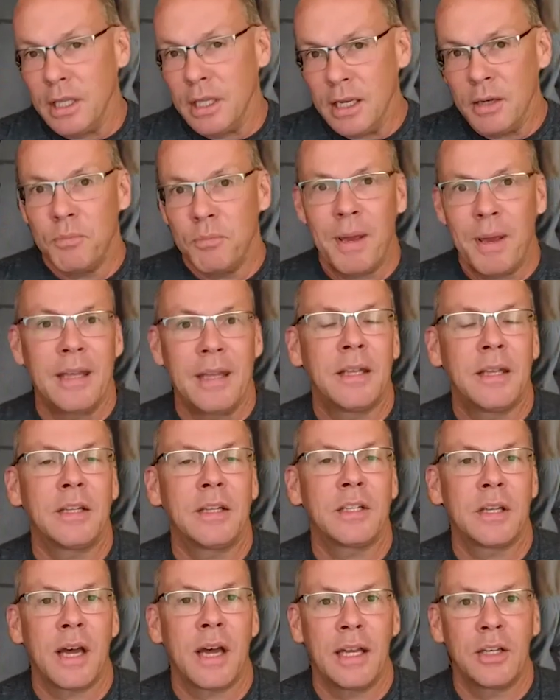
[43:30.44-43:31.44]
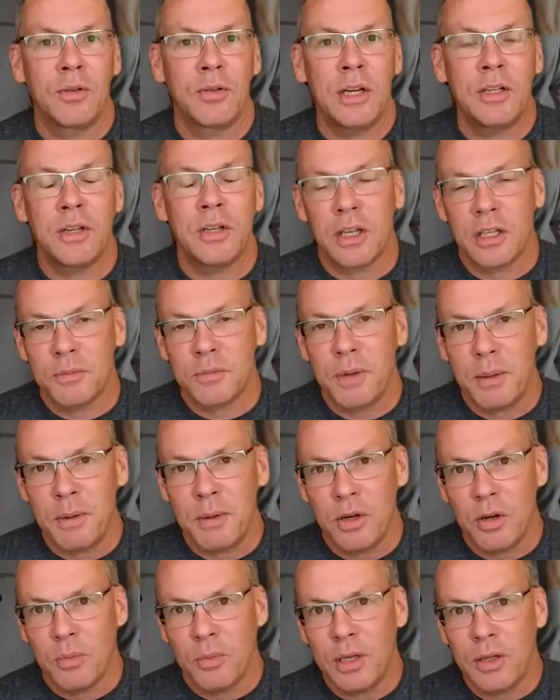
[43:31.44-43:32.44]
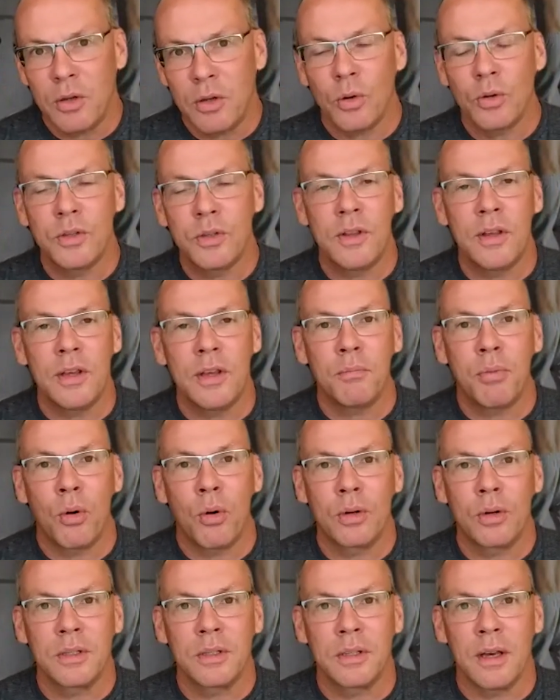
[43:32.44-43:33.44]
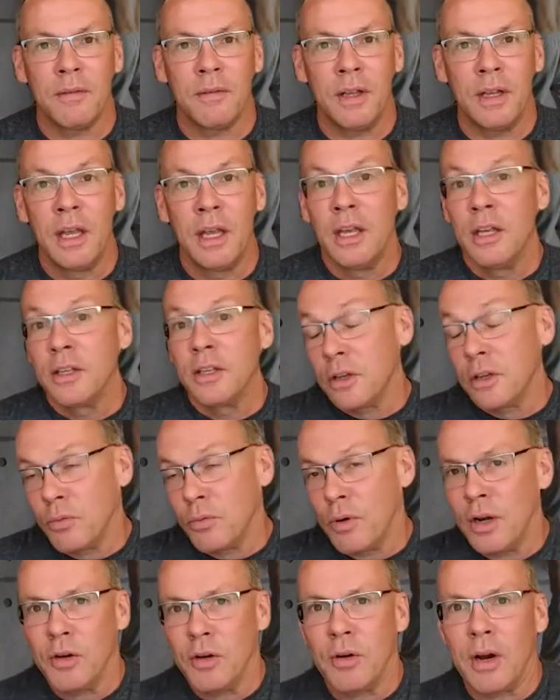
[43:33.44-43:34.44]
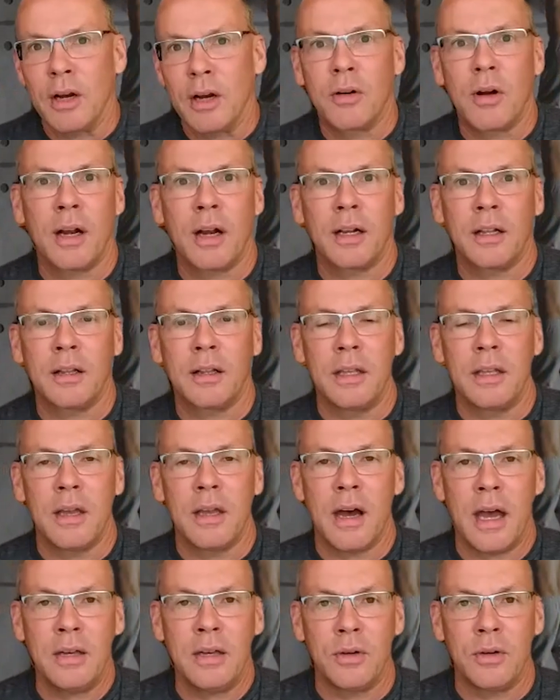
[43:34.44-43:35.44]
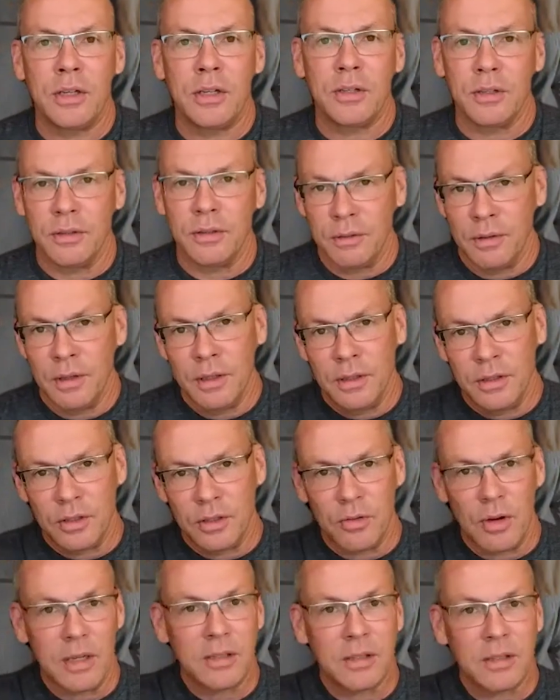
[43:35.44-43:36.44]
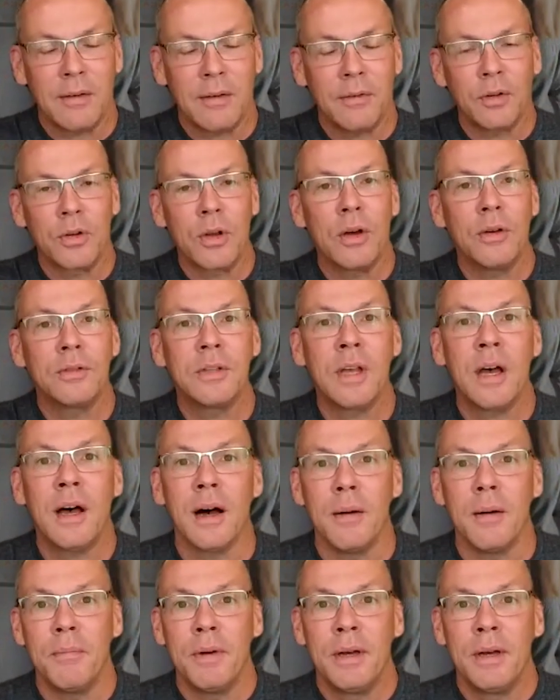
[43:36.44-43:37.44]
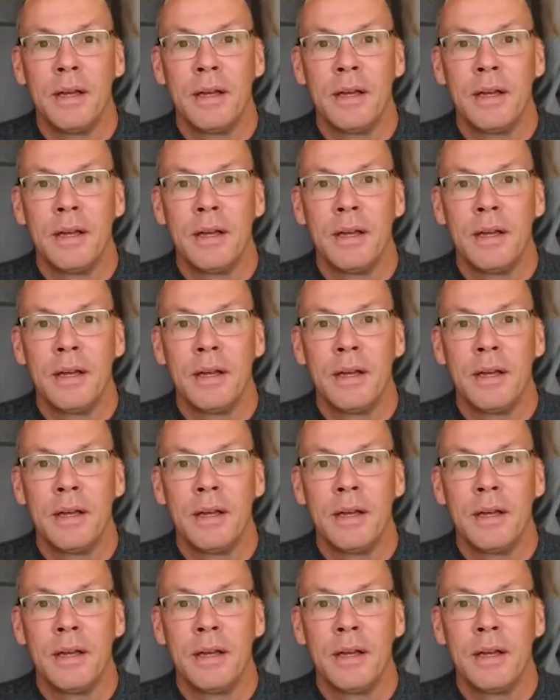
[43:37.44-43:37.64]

You didn't pay attention to hydration because maybe nobody told you the importance of it. So you're running around chronically dehydration. Stress level goes up.